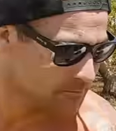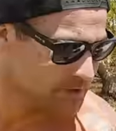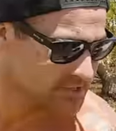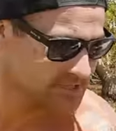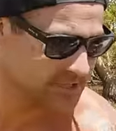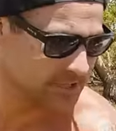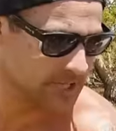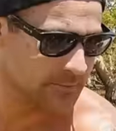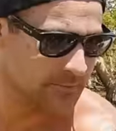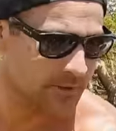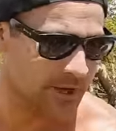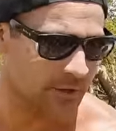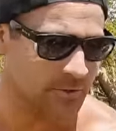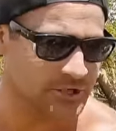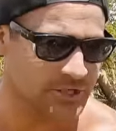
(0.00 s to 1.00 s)
Missing a
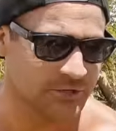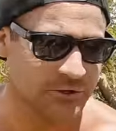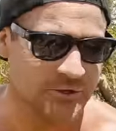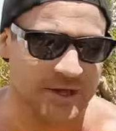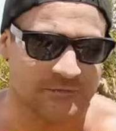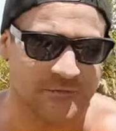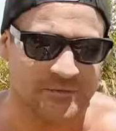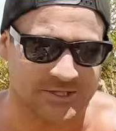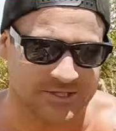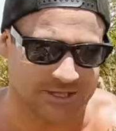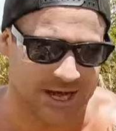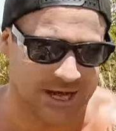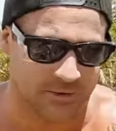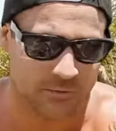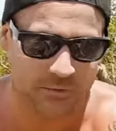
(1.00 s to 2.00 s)
nipper. I wish I knew that from the
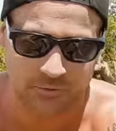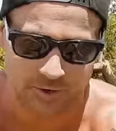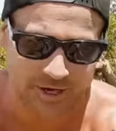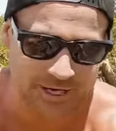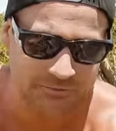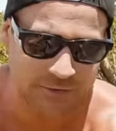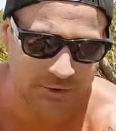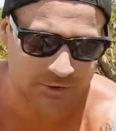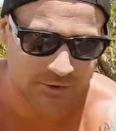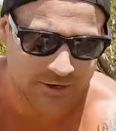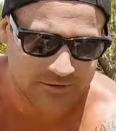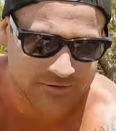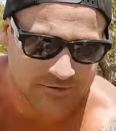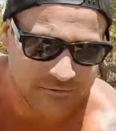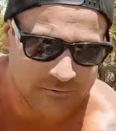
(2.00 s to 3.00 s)
start. I would have went in more
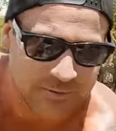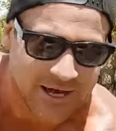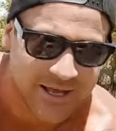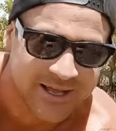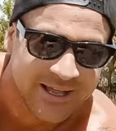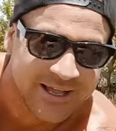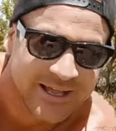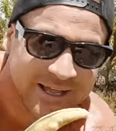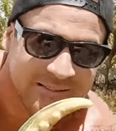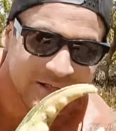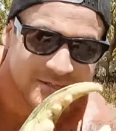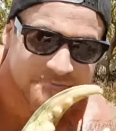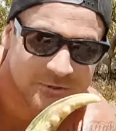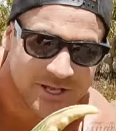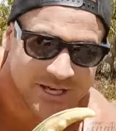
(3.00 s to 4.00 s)
aggressive, but
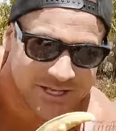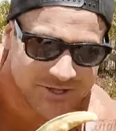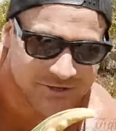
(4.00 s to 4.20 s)
that's bloody